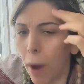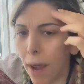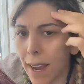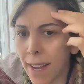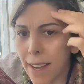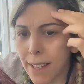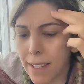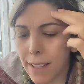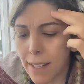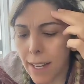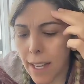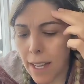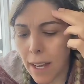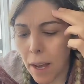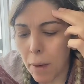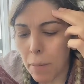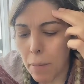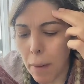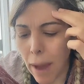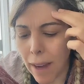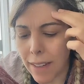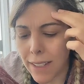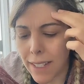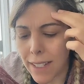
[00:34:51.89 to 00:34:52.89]
But why hasn't
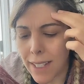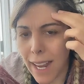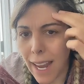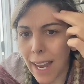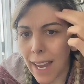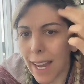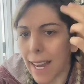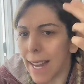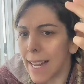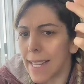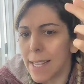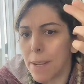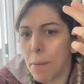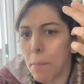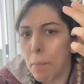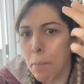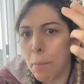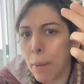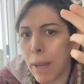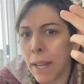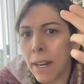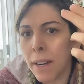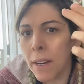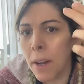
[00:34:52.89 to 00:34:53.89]
he come back today?
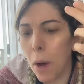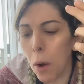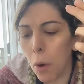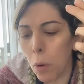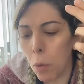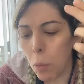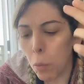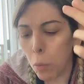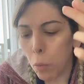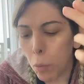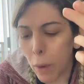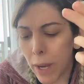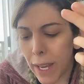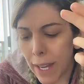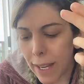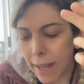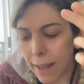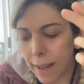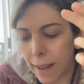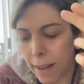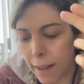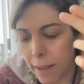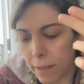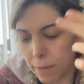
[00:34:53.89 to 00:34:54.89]
It's been a
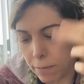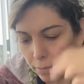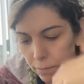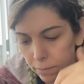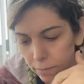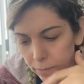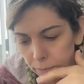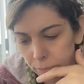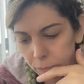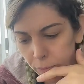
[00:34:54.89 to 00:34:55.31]
week.